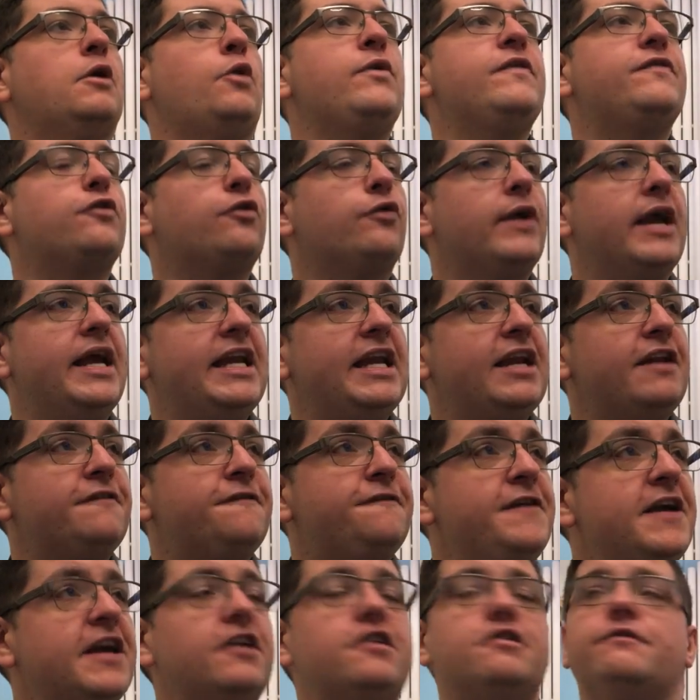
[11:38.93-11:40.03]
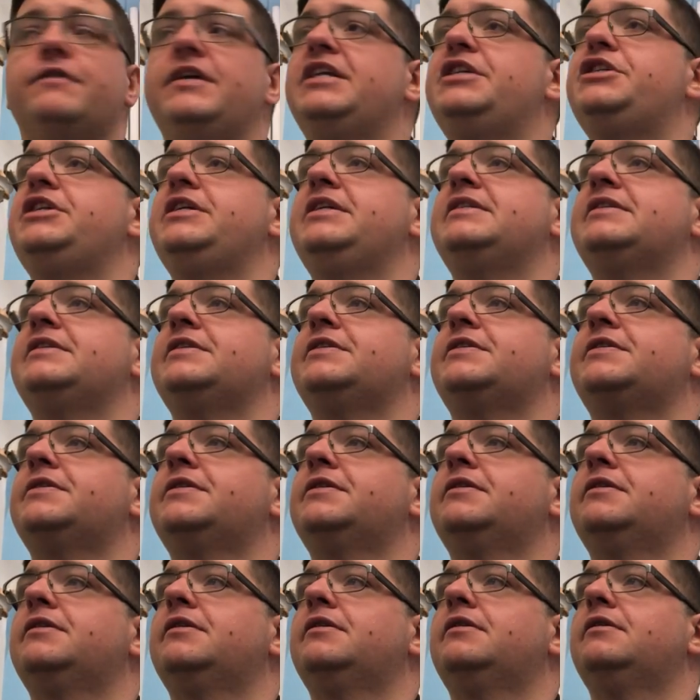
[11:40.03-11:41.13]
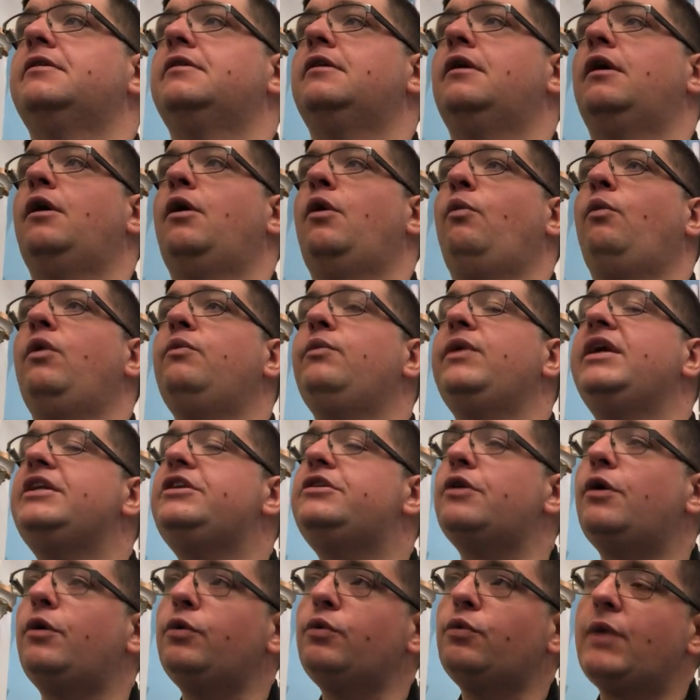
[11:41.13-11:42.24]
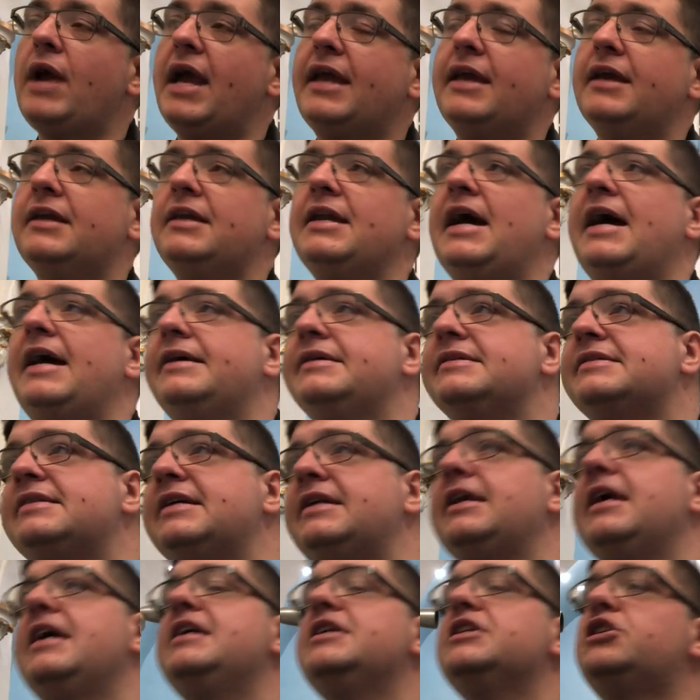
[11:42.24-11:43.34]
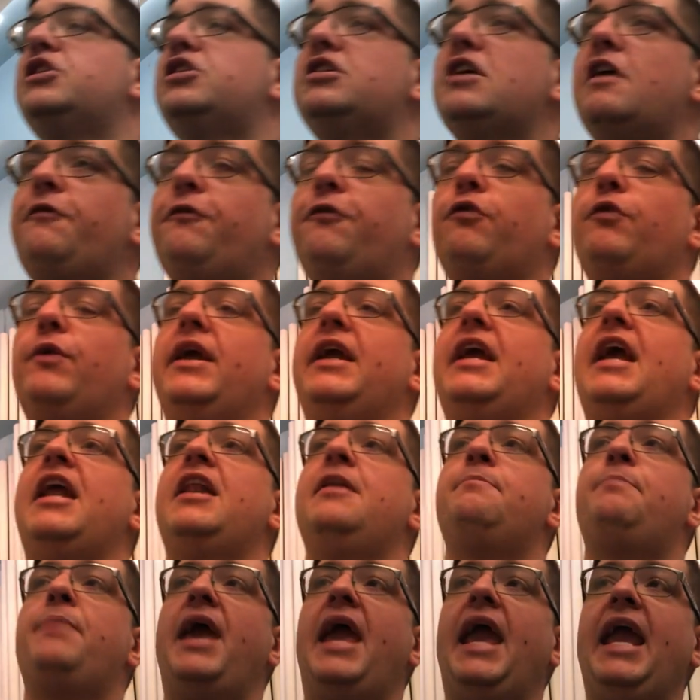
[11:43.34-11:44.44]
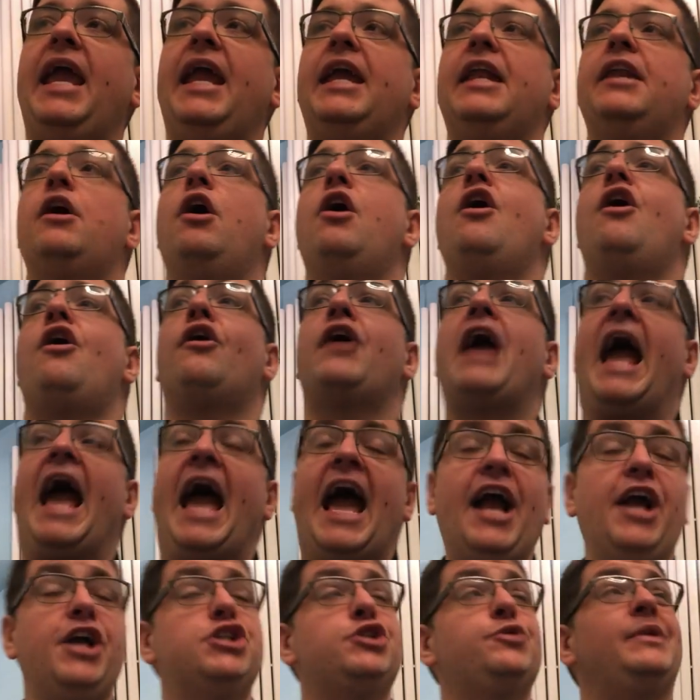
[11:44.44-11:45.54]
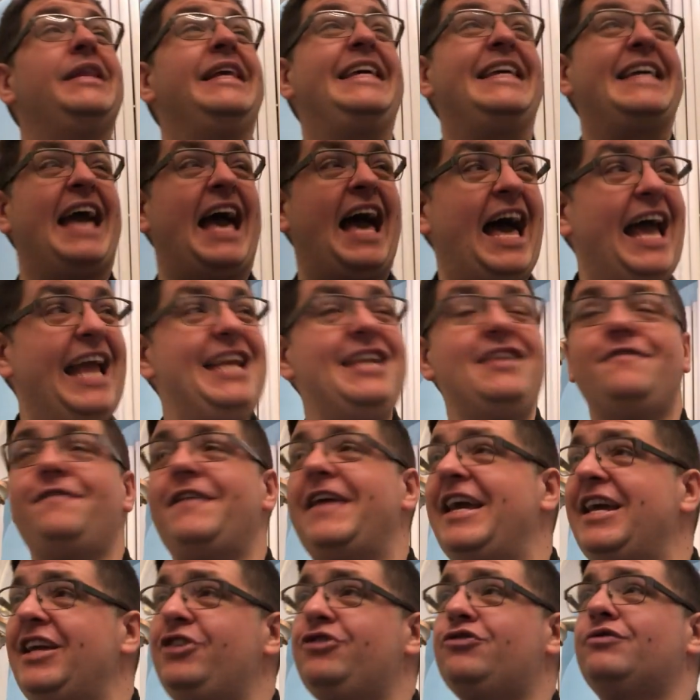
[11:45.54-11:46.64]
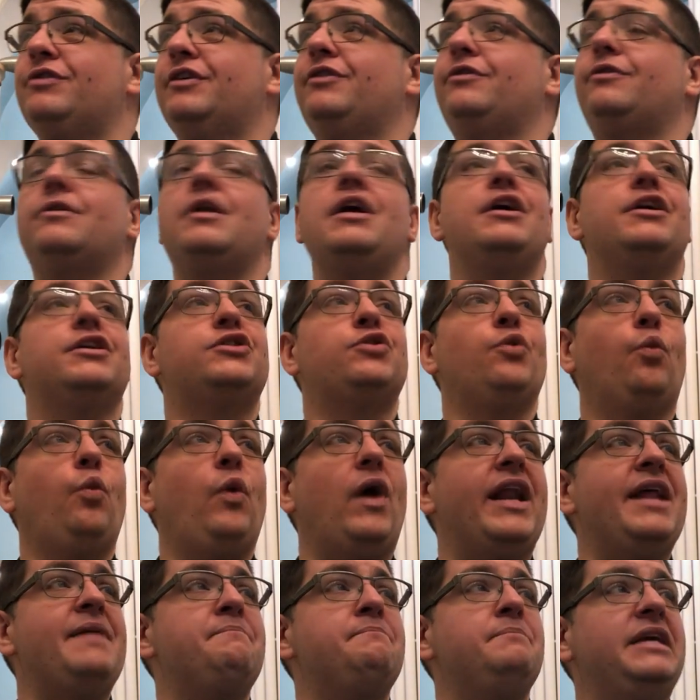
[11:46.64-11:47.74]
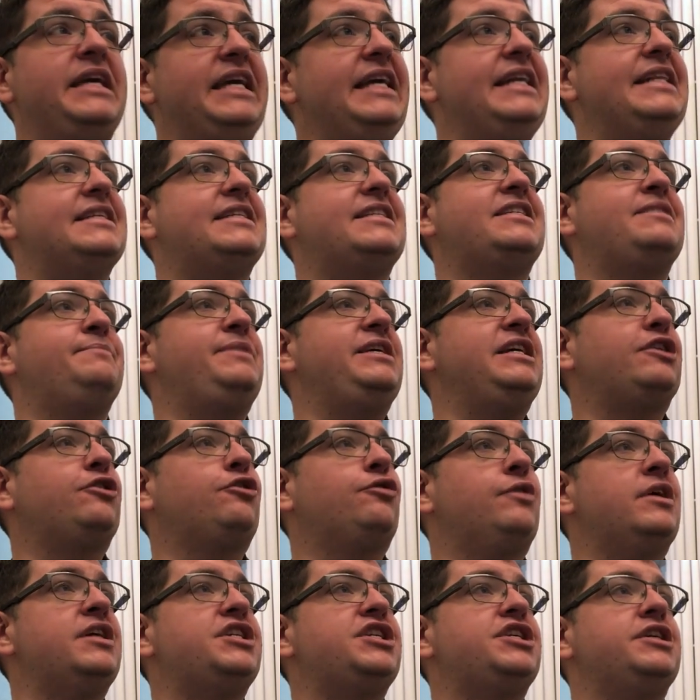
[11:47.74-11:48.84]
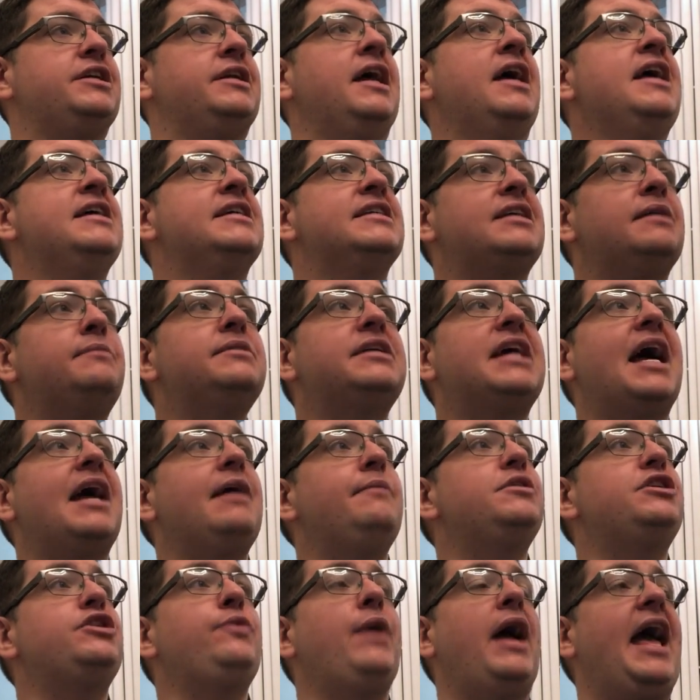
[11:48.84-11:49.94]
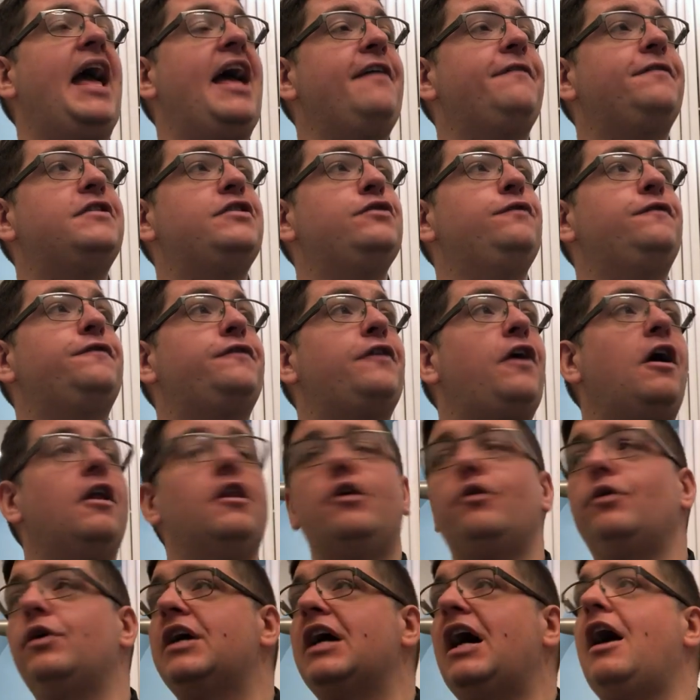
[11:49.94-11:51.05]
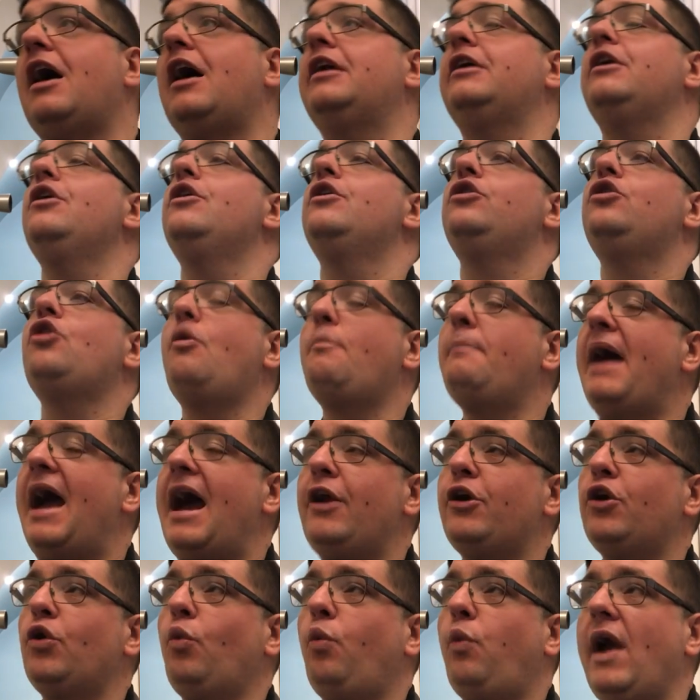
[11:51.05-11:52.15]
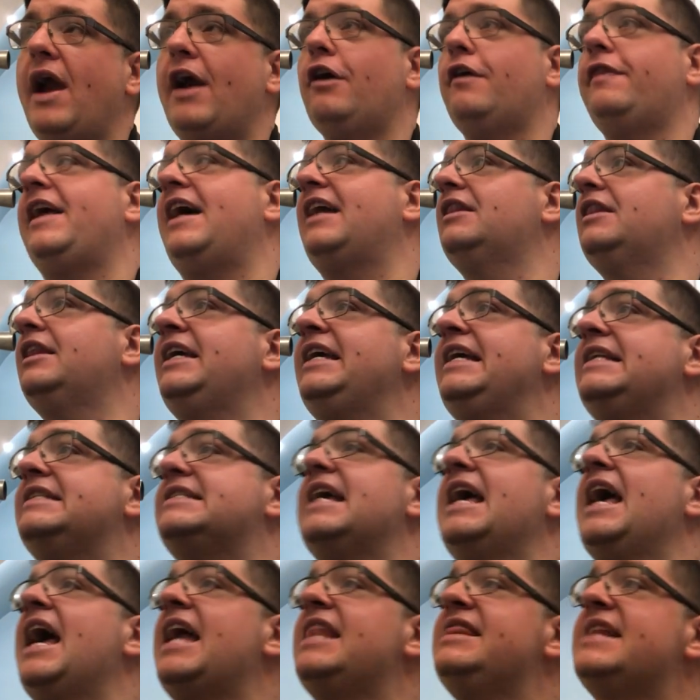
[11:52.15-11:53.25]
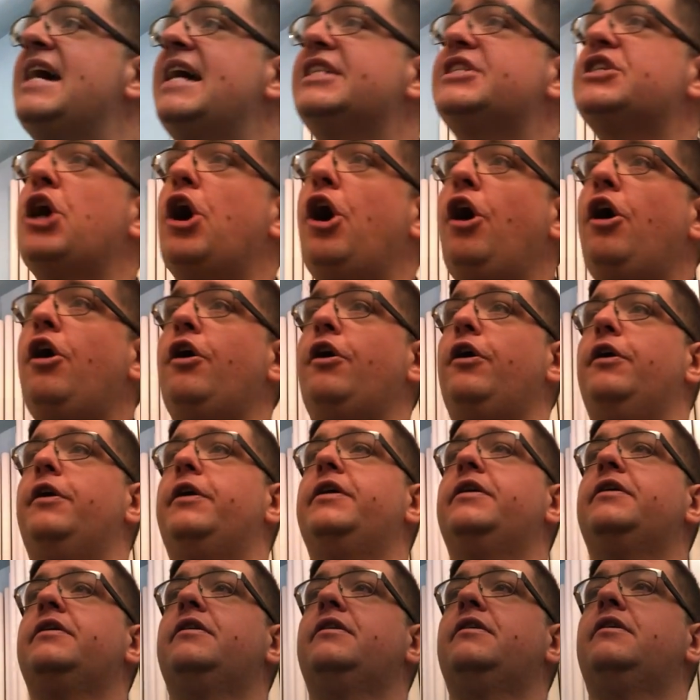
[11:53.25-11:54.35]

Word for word: We've created a victory Jesus when we don't recognize that suffering and pain are actually kind of integral to what it means to be a Christian. Sometimes you have to follow God no matter where that leads, and that's hard.